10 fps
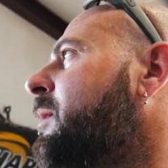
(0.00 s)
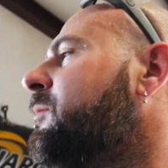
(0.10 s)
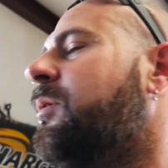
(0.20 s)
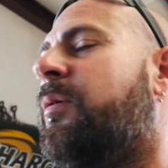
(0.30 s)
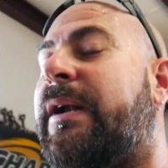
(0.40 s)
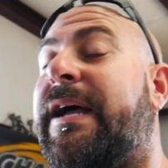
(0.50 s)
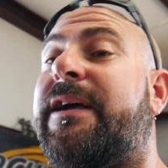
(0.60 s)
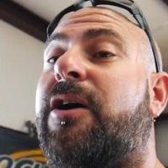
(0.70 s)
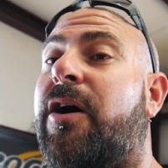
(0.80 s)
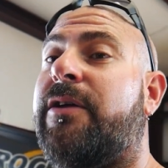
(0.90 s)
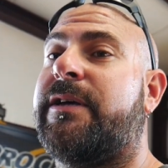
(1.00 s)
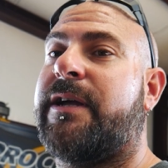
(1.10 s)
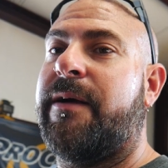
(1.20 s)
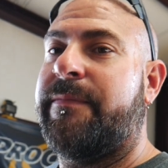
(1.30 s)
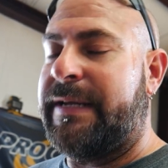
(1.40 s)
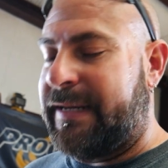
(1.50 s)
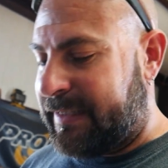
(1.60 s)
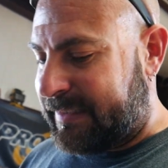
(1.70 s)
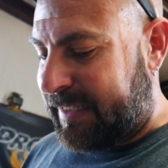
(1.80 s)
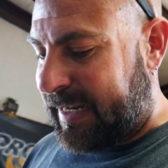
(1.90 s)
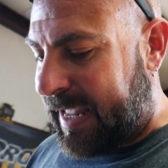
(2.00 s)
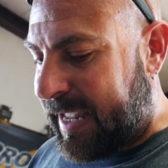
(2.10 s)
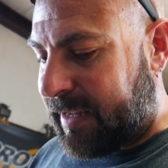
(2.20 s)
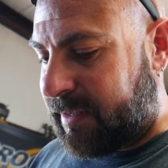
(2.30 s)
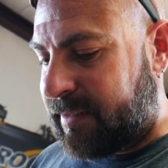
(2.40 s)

Well, when I called the company and I said, hey,